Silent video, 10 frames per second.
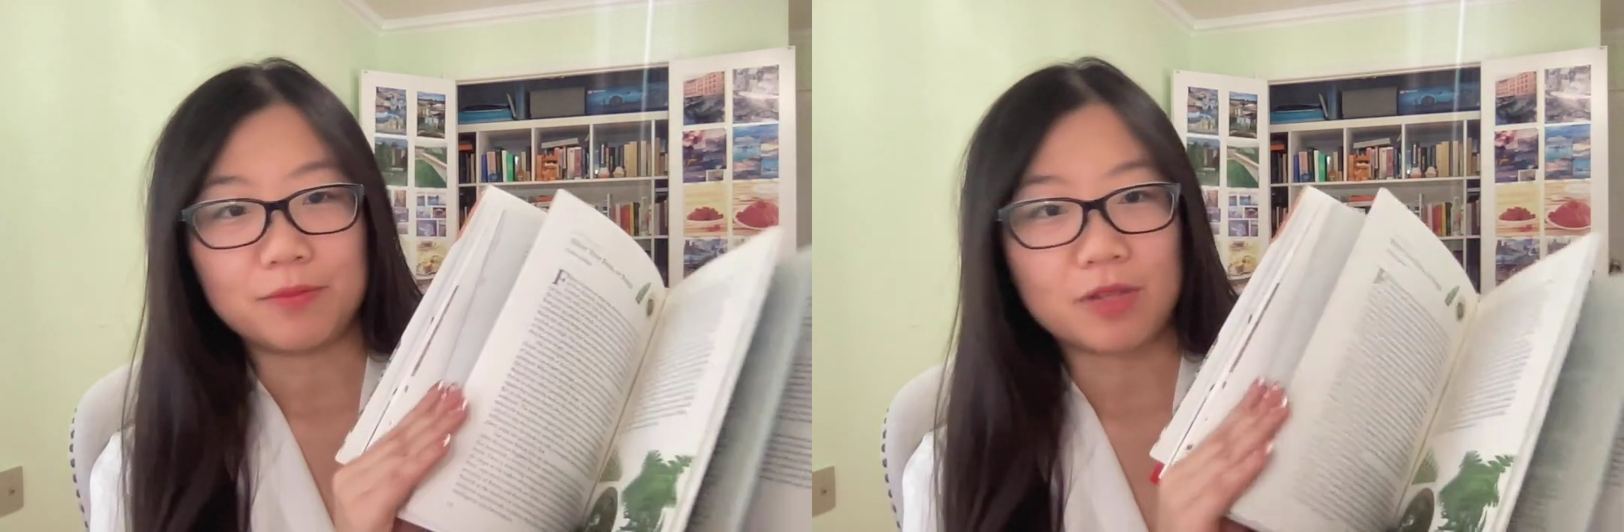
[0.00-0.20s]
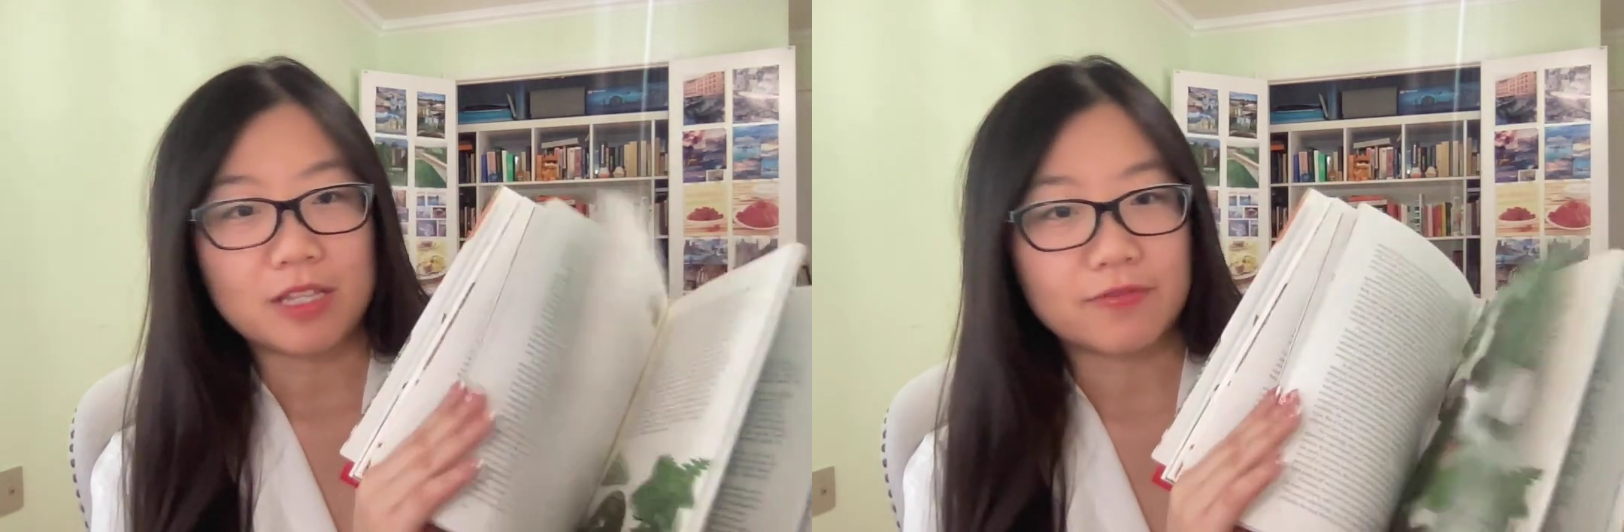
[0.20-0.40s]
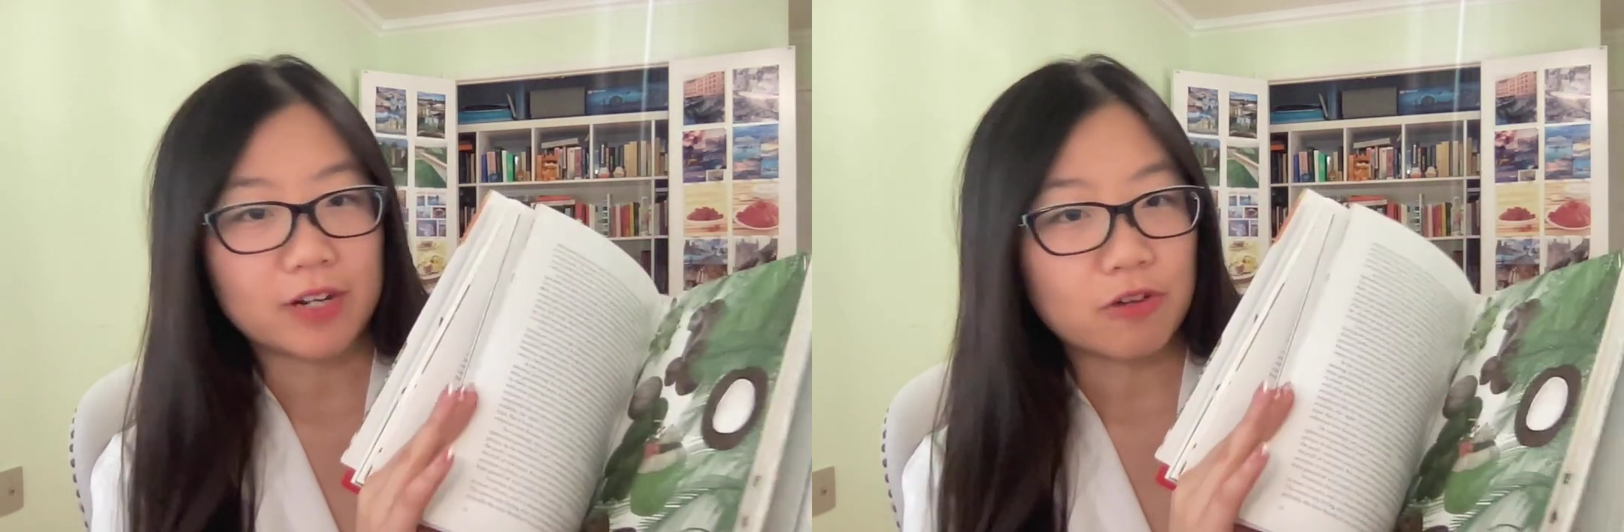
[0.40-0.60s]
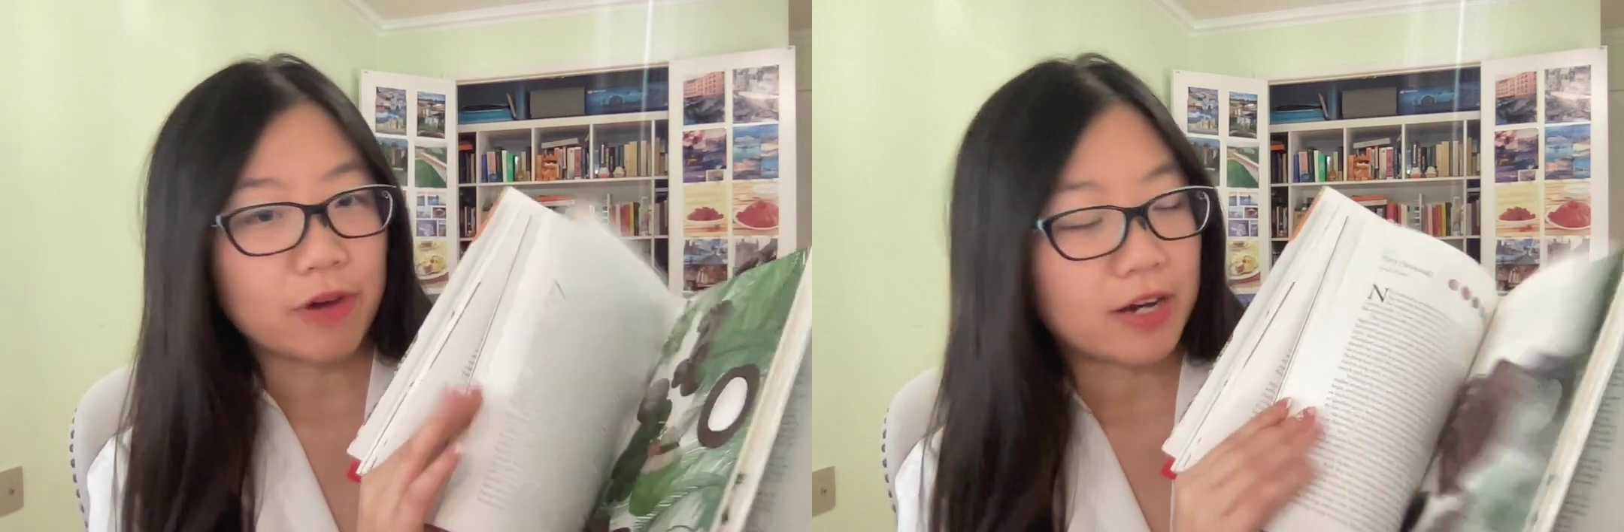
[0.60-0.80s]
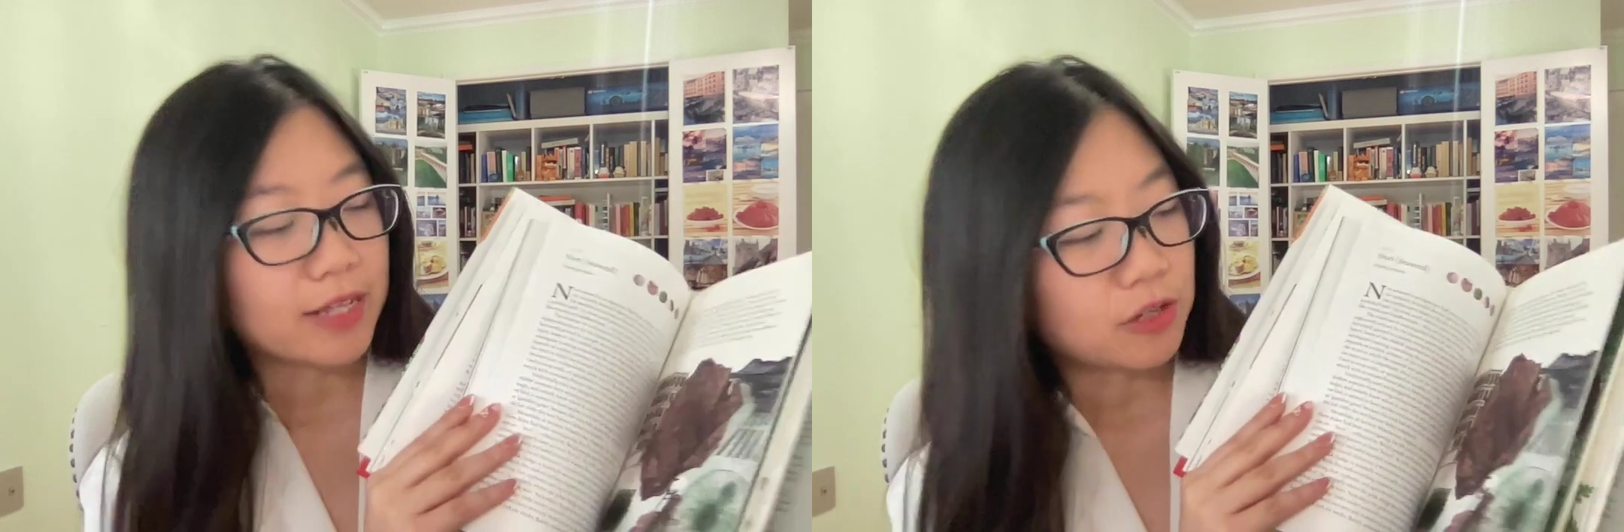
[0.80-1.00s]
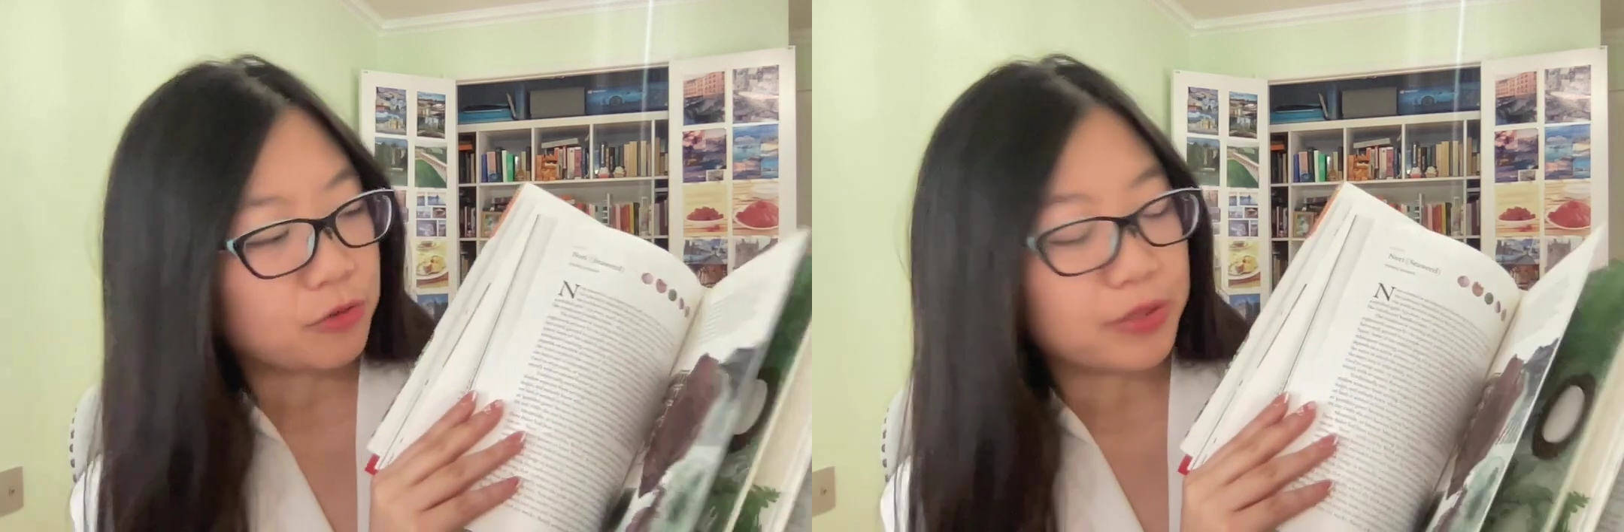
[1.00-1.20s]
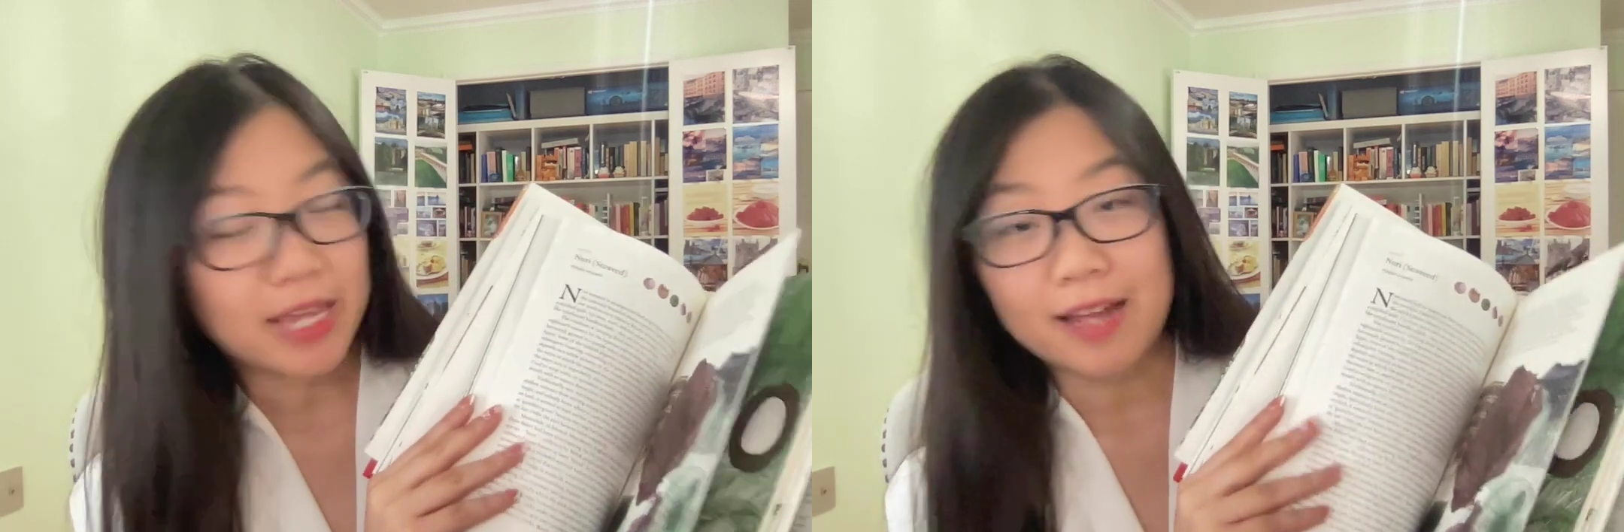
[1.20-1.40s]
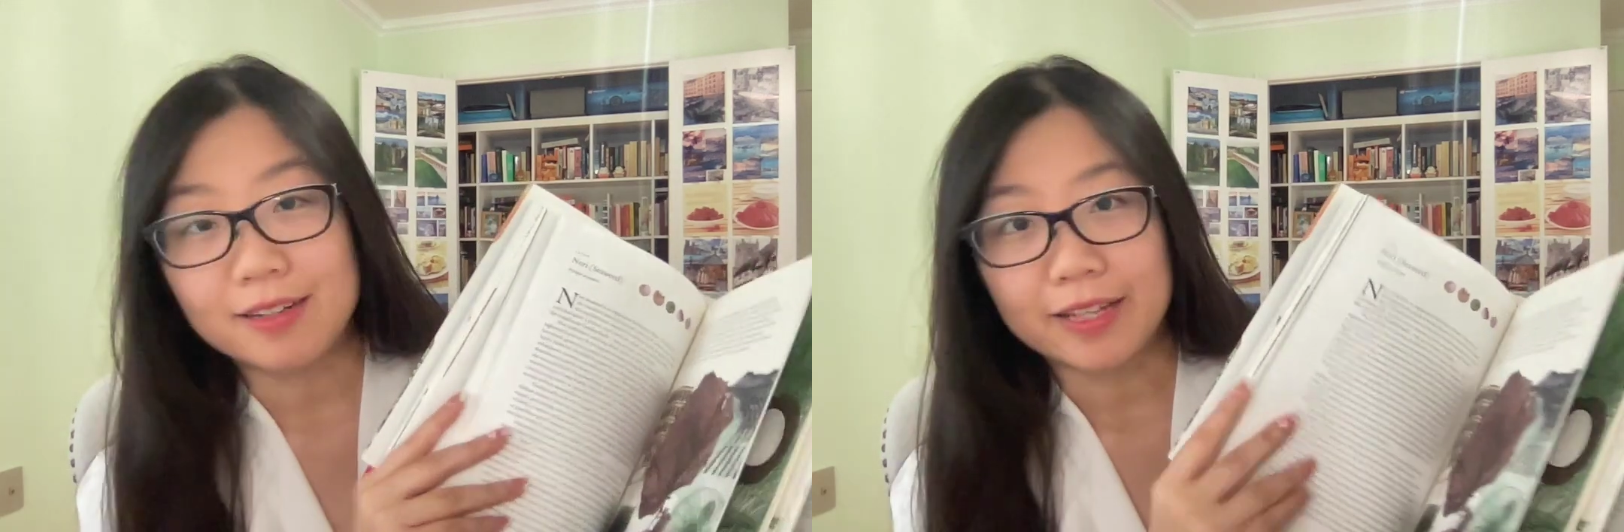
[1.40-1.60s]
It's very rare that you will
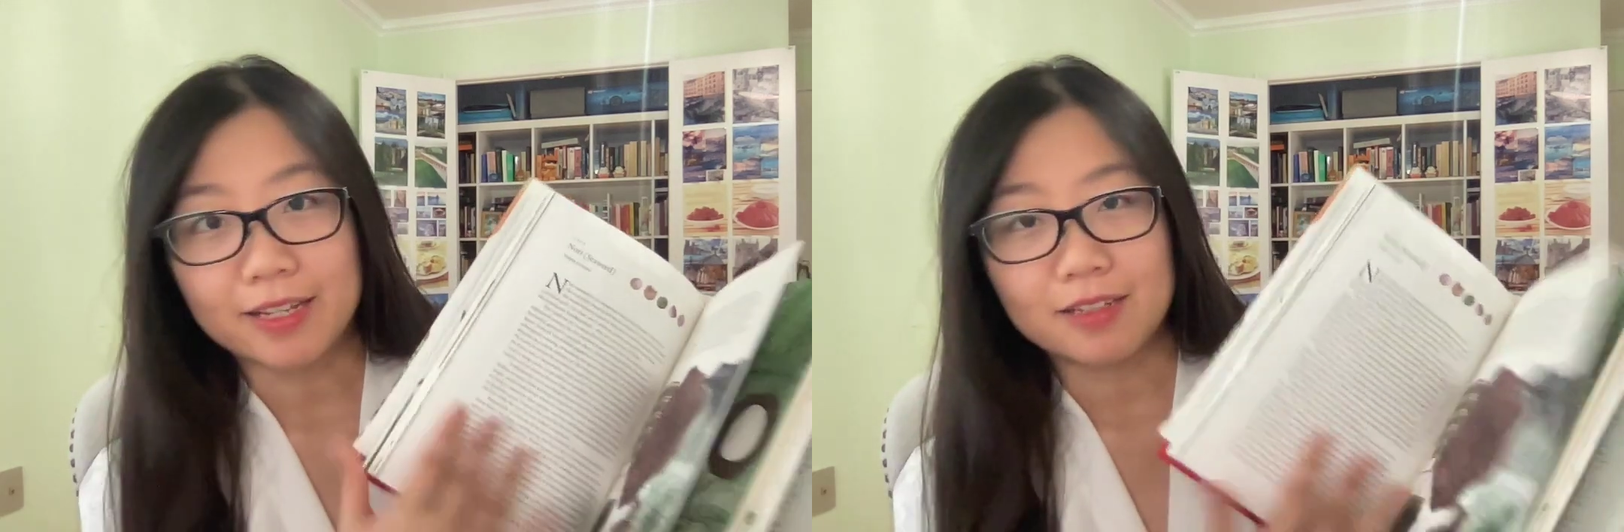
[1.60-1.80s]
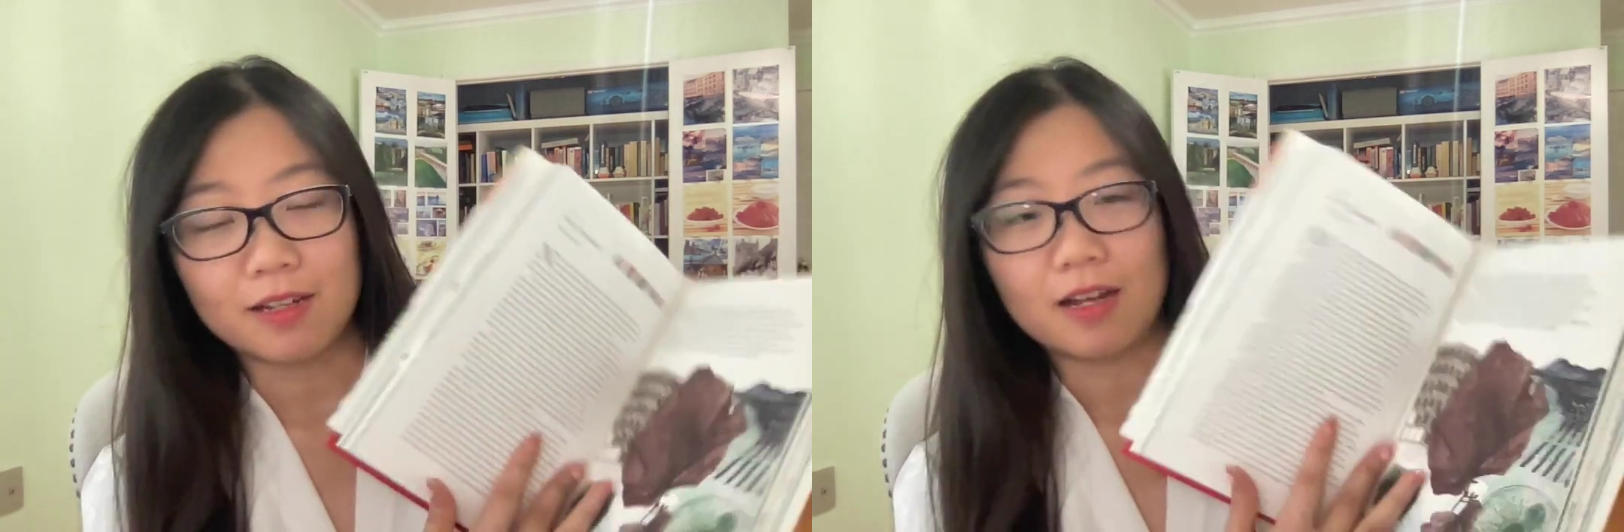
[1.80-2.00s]
get like